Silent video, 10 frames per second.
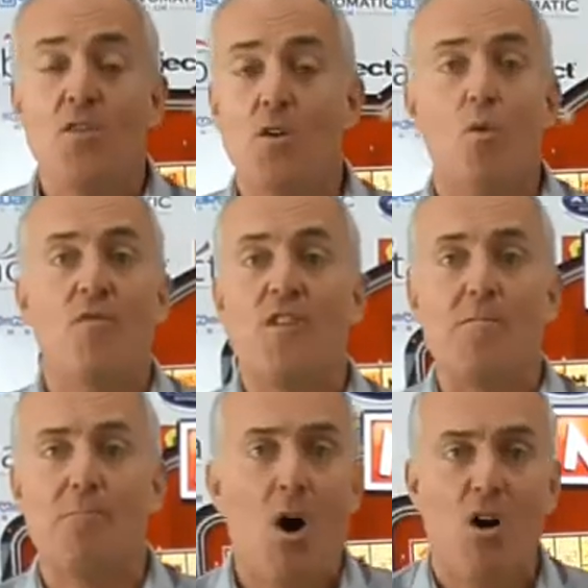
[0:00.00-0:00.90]
that will
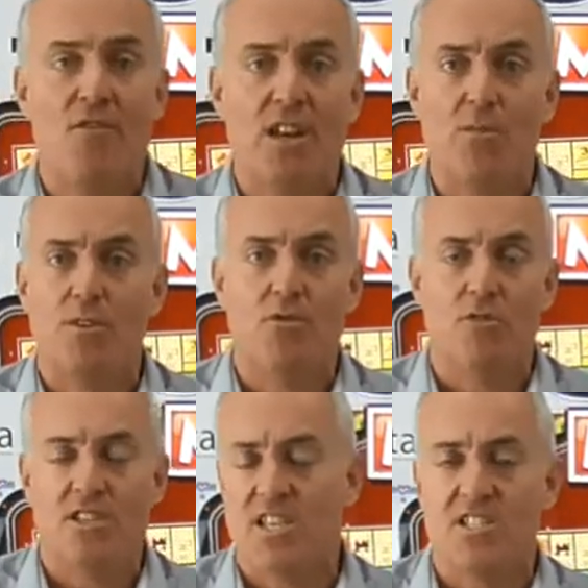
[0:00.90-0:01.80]
fit perfectly with
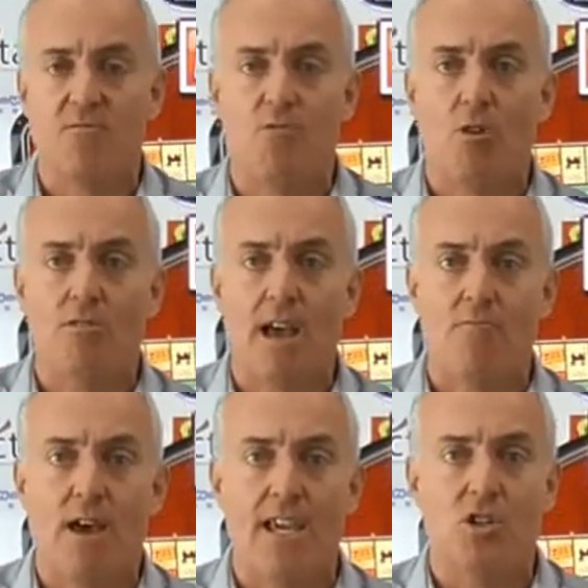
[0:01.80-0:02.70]
your existing
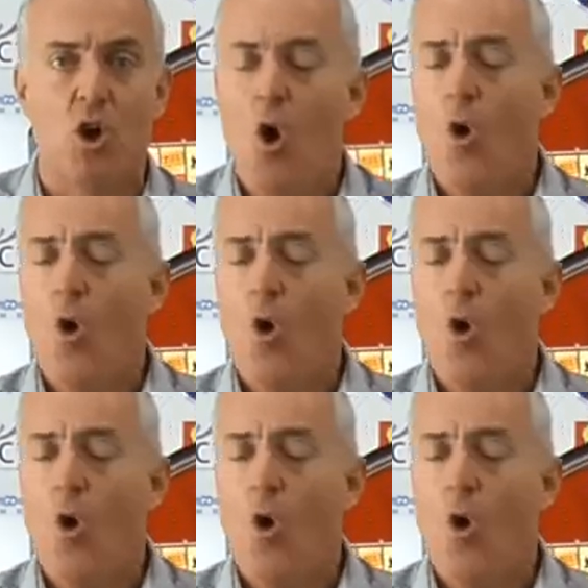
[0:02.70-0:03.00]
roll-down range